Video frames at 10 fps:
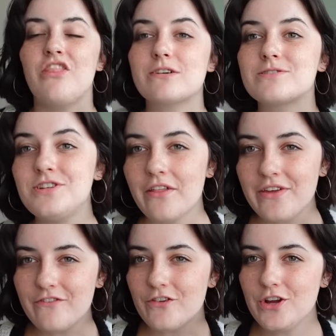There's
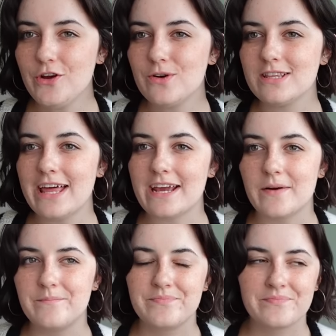nothing for you to like